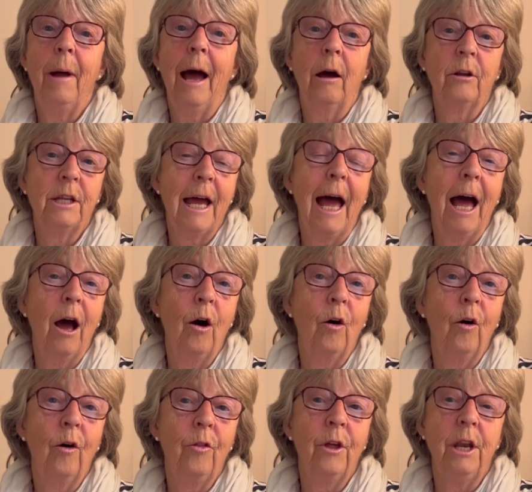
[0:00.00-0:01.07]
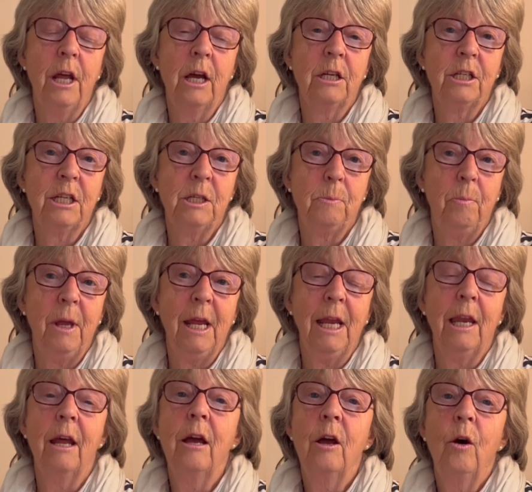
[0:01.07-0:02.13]
about how the nurse has
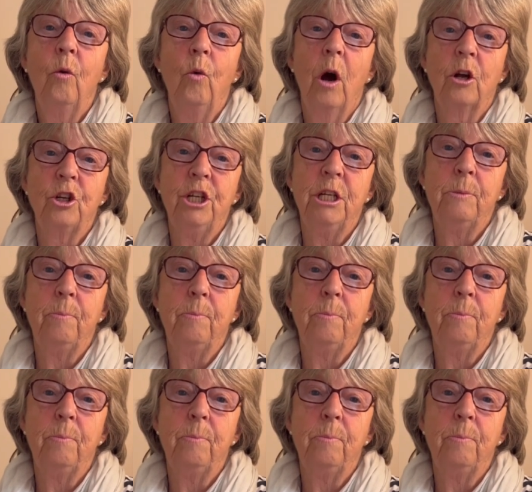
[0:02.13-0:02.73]
been while